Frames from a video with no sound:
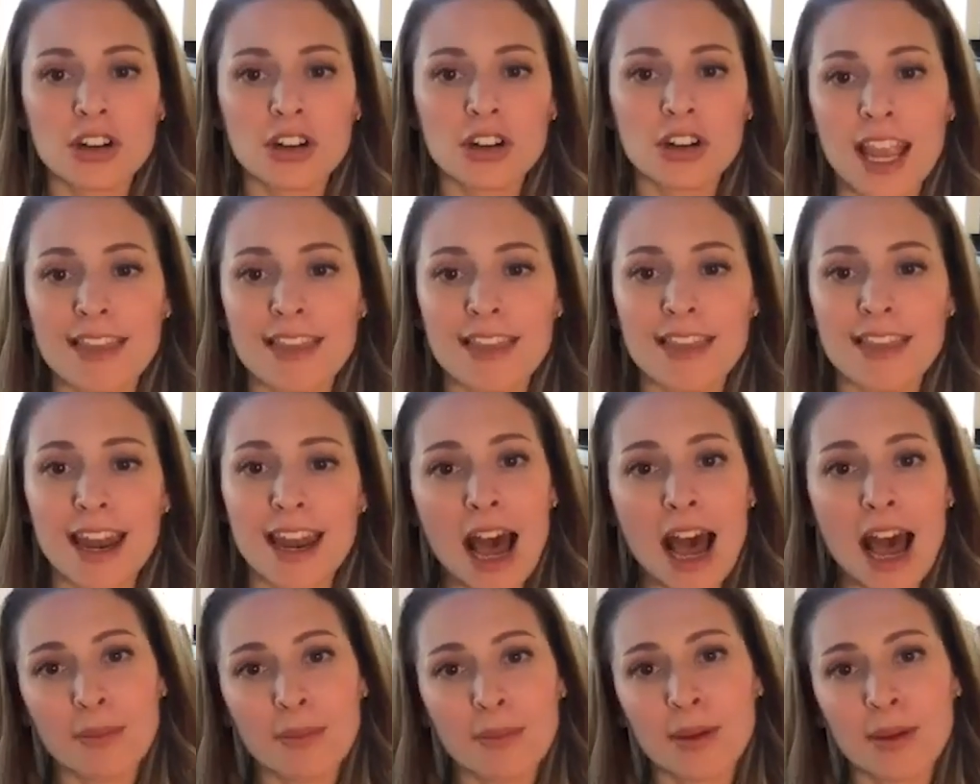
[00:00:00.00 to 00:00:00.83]
create that
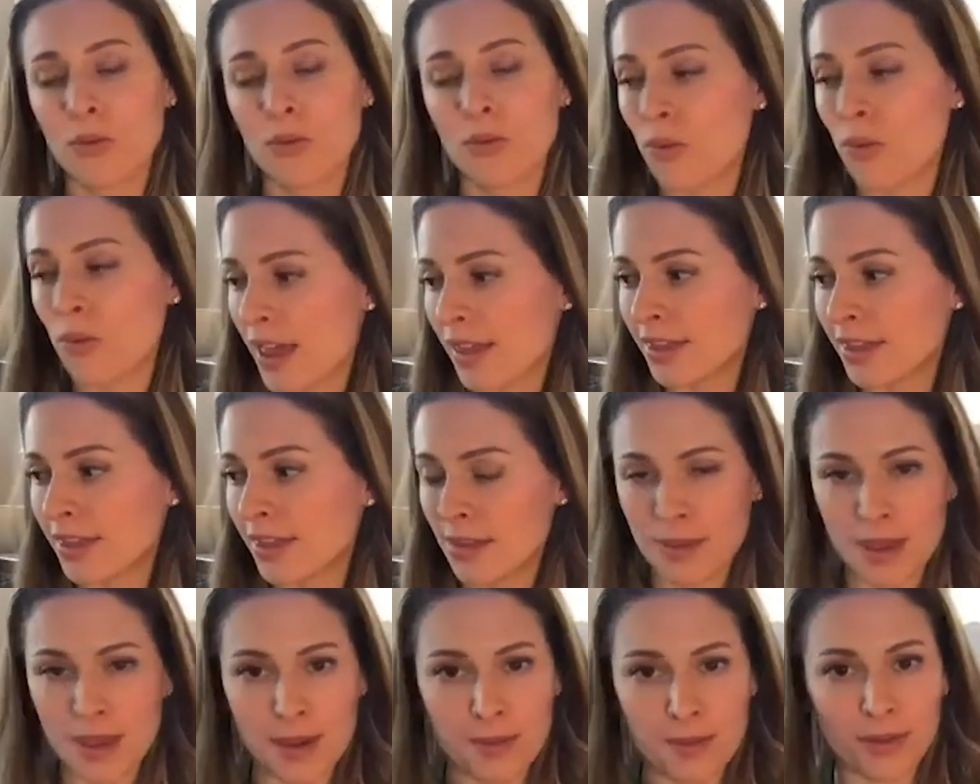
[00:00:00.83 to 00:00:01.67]
habit with
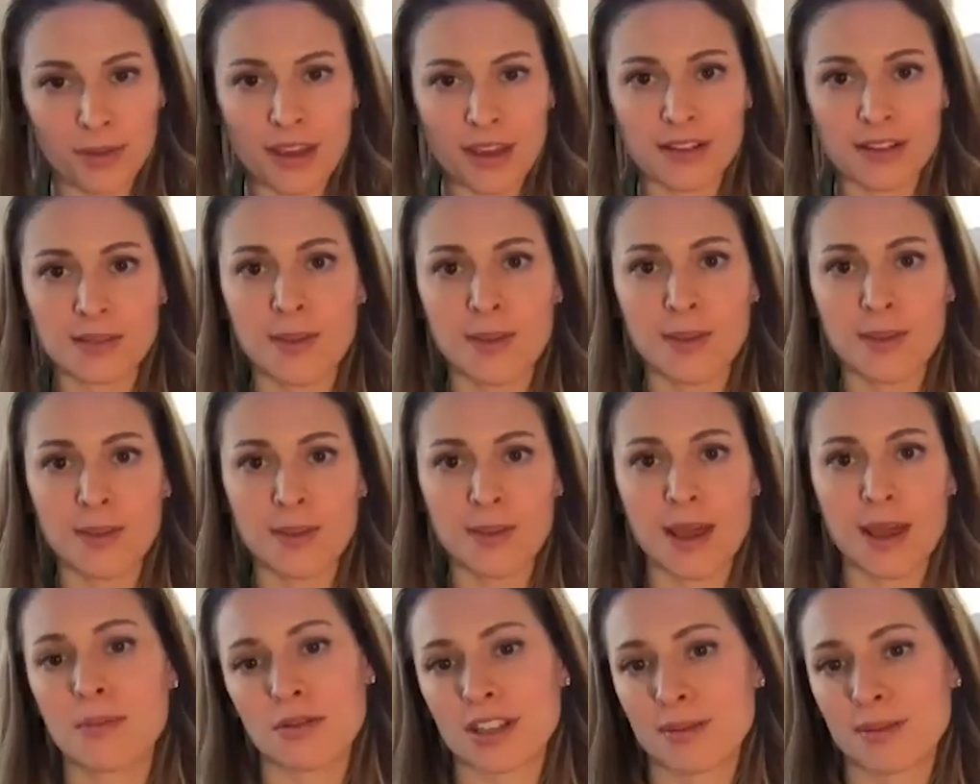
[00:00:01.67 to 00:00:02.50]
the people that you
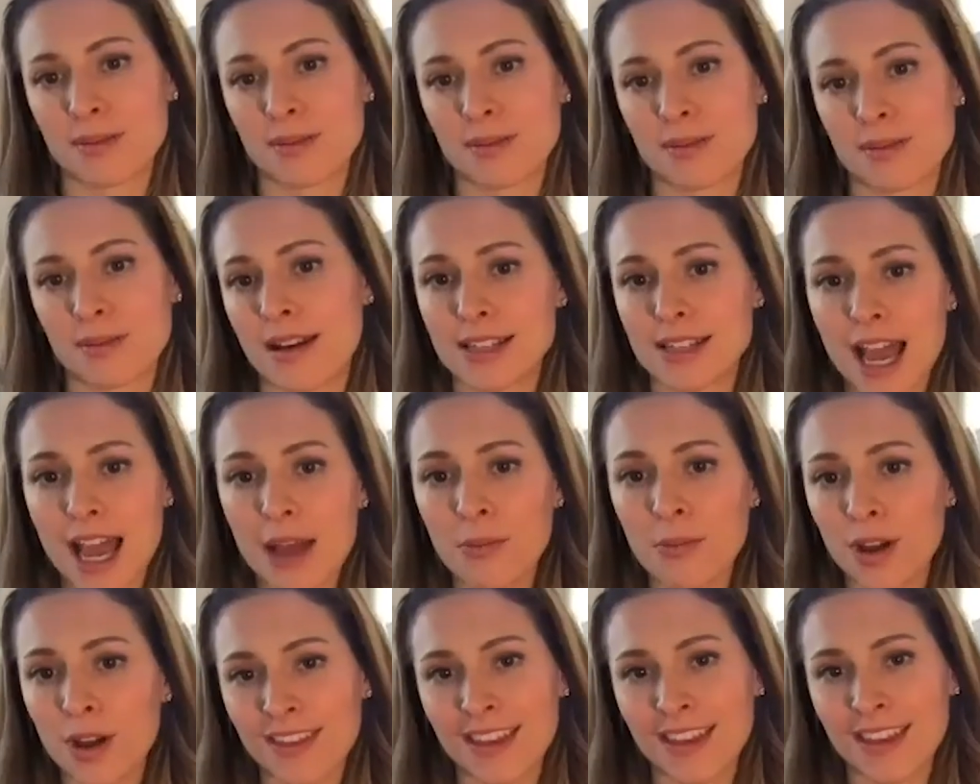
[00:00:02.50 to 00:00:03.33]
spend the most amount of
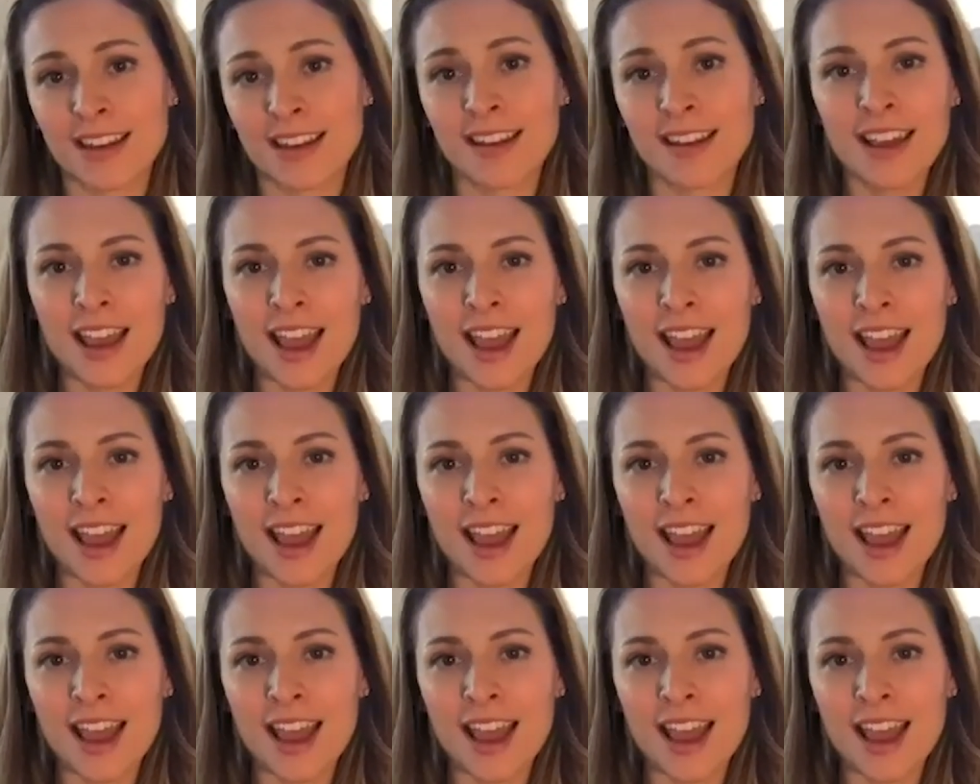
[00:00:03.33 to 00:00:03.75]
time with, and